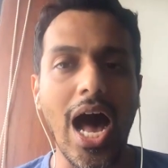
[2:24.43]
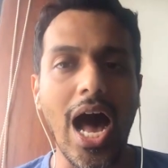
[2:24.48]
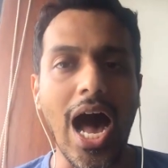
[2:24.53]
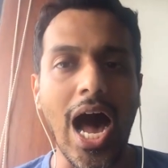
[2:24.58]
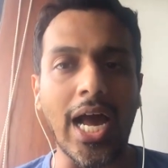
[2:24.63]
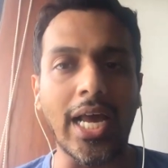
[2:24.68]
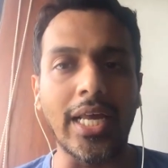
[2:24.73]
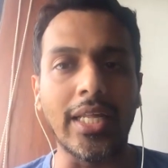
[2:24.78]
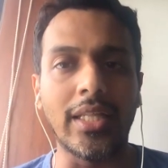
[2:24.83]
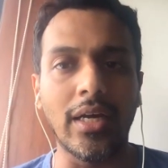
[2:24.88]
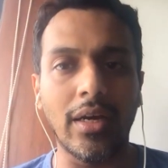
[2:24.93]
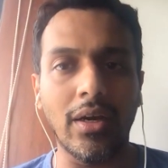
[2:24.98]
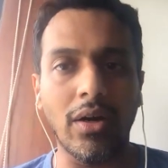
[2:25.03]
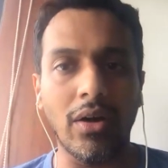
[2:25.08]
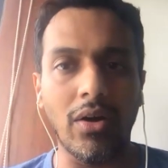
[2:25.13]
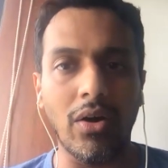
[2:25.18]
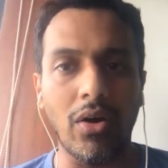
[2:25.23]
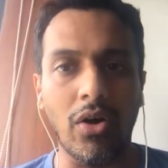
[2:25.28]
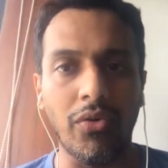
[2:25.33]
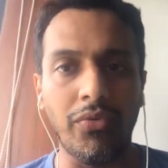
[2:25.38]
either
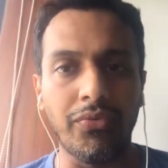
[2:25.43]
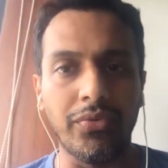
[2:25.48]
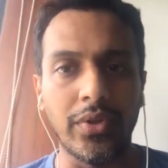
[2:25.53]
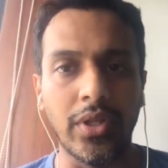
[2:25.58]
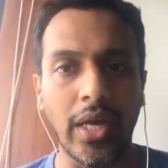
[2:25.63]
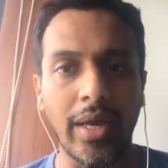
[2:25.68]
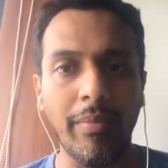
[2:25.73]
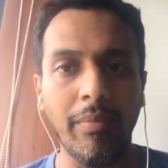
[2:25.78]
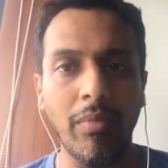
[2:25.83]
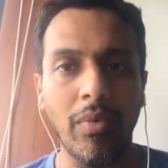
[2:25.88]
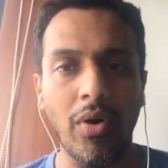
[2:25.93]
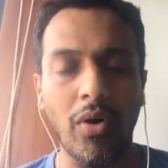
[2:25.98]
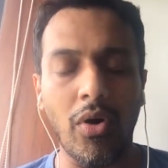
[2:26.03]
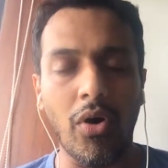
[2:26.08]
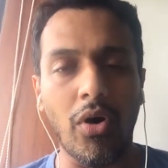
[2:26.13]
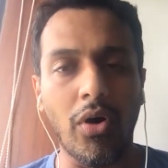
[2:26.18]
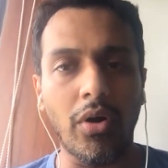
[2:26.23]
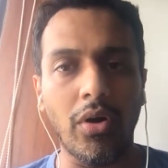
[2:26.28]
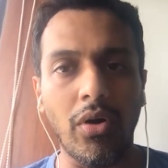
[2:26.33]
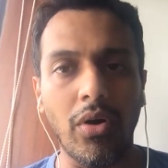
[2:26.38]
of them
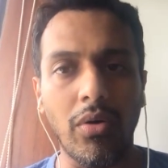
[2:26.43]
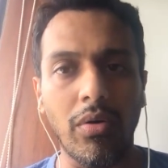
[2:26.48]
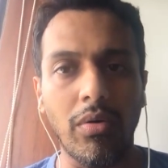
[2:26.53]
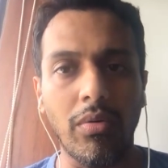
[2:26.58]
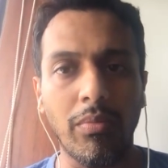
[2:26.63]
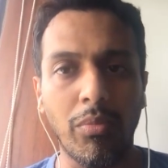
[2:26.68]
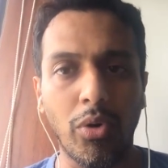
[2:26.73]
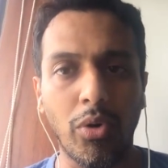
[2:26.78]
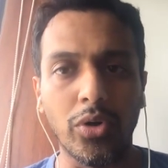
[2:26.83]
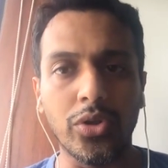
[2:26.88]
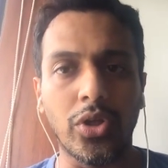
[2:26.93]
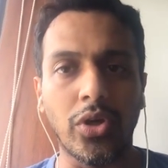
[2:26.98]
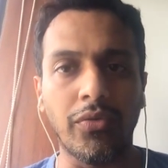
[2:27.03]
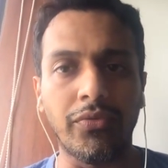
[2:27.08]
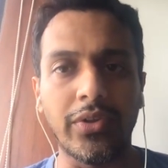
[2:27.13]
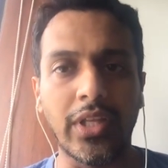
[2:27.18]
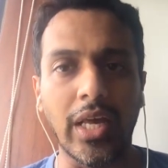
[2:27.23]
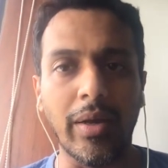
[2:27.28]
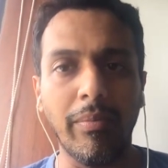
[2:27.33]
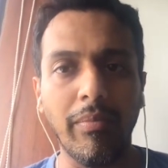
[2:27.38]
or both
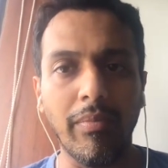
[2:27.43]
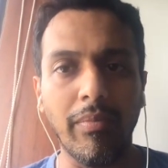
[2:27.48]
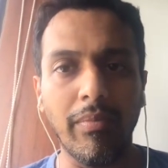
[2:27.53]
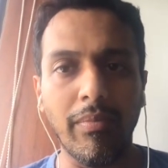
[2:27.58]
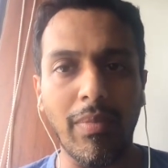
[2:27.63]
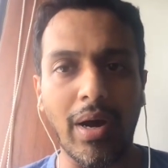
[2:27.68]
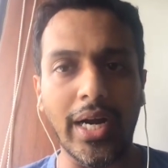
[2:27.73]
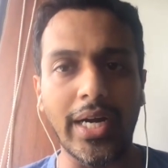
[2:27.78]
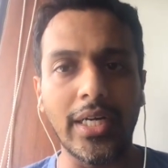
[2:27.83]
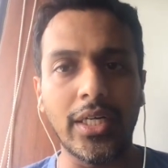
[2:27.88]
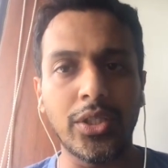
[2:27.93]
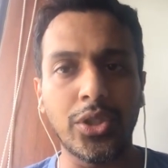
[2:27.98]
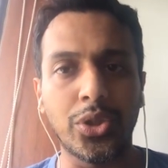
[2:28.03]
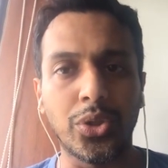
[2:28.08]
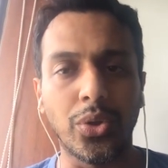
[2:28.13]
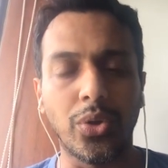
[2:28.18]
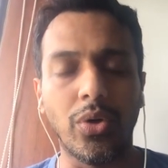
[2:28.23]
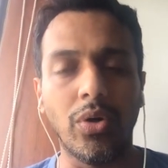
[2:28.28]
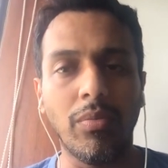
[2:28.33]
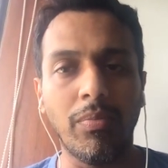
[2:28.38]
of them might
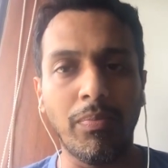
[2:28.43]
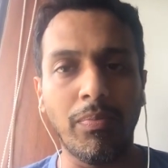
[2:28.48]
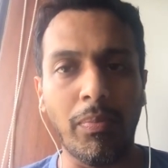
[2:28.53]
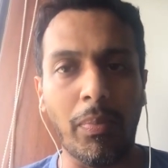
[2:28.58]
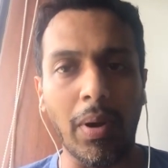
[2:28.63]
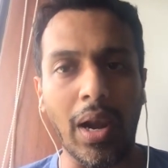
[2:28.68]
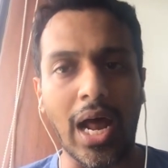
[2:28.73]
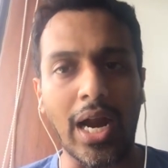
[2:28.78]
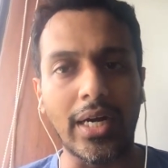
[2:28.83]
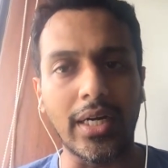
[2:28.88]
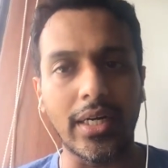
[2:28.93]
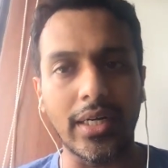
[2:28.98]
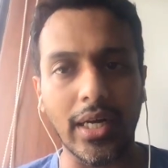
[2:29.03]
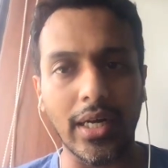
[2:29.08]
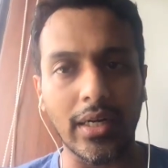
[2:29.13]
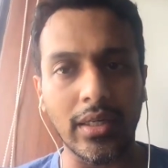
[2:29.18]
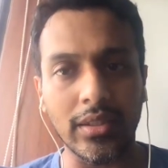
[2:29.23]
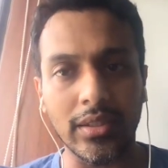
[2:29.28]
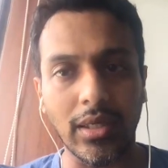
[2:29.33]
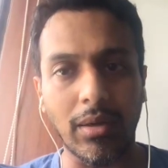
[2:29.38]
show
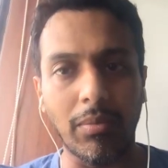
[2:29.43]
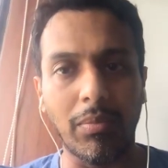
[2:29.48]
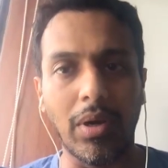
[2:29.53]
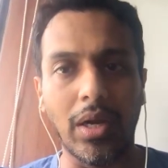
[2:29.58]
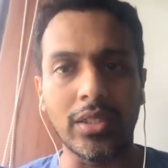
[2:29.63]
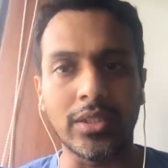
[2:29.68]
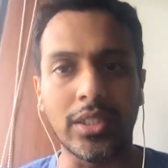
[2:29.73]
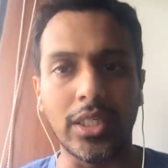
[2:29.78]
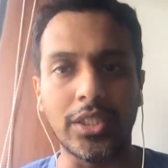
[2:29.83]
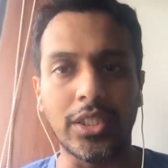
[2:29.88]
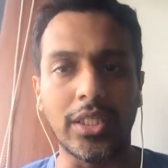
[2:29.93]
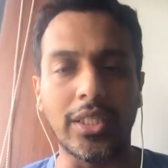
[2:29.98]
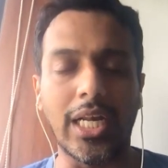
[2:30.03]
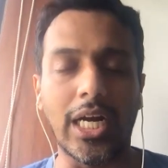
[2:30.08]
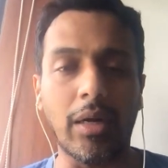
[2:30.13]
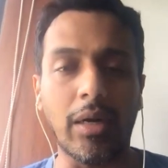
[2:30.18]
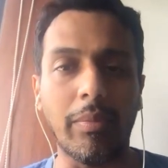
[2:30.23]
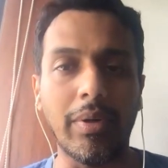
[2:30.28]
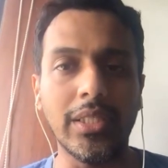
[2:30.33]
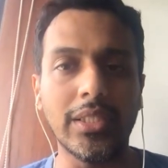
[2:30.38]
plantar subluxation.
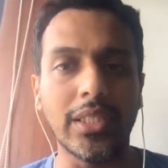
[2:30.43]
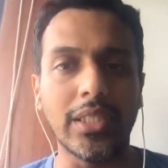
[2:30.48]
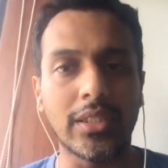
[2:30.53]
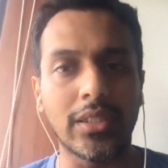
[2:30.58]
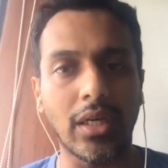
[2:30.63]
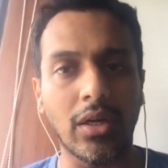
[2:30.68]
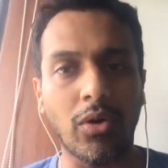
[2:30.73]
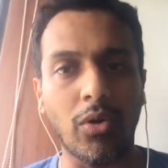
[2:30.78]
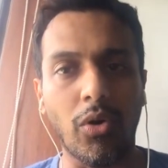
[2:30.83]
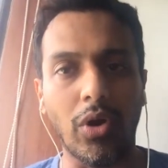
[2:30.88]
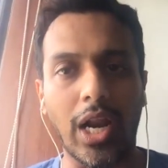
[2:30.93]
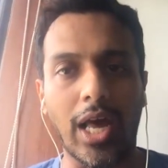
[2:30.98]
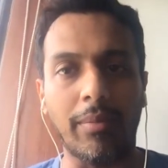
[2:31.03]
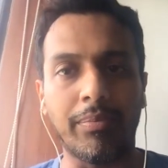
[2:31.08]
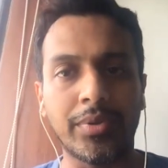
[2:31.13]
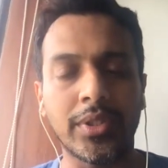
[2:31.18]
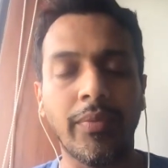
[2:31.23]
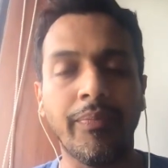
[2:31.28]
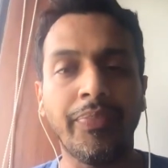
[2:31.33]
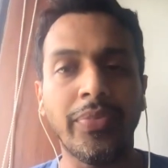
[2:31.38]
That means it's a
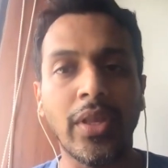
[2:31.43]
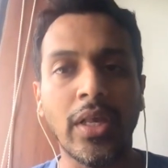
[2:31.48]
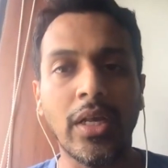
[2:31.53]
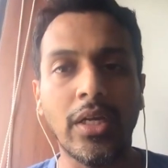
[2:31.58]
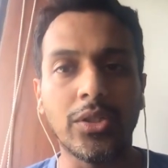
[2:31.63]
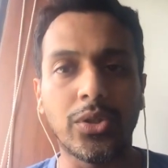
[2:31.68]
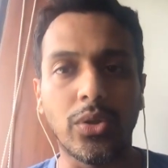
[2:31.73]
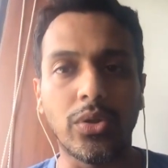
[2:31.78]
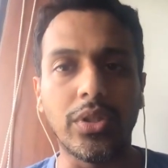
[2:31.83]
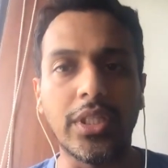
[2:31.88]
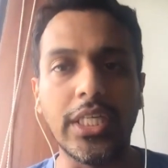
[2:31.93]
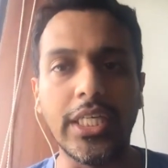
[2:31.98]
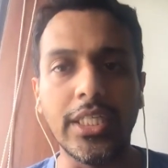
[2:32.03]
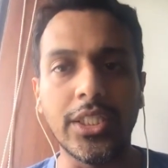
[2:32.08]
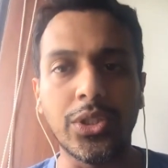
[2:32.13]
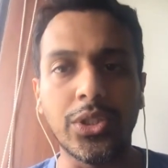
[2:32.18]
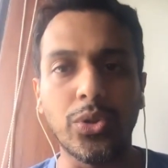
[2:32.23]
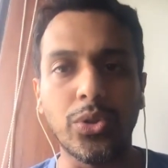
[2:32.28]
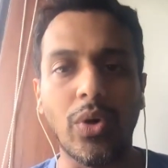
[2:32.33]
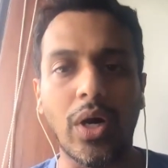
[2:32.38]
collapse. So
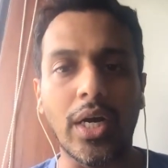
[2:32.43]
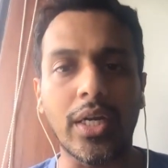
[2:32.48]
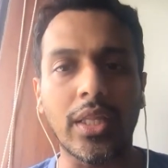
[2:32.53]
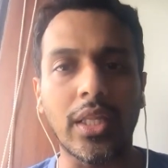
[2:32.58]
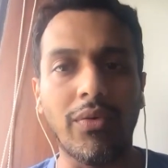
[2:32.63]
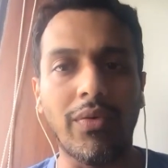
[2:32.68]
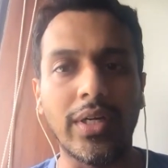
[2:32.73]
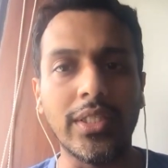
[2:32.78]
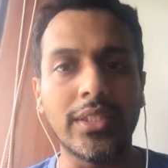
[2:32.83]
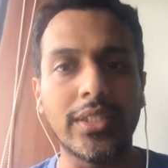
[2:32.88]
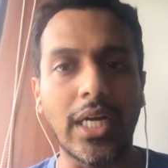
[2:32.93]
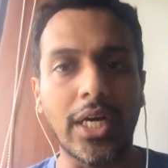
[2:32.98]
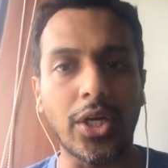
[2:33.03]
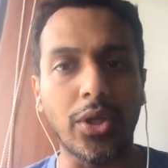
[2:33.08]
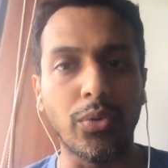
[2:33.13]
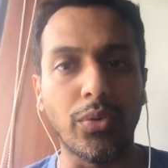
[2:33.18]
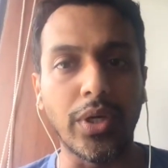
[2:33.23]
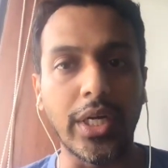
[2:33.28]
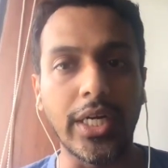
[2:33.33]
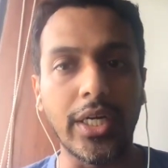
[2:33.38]
these two are the ones that
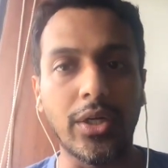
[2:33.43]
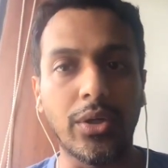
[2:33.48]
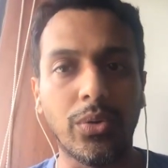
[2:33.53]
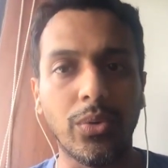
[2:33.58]
you need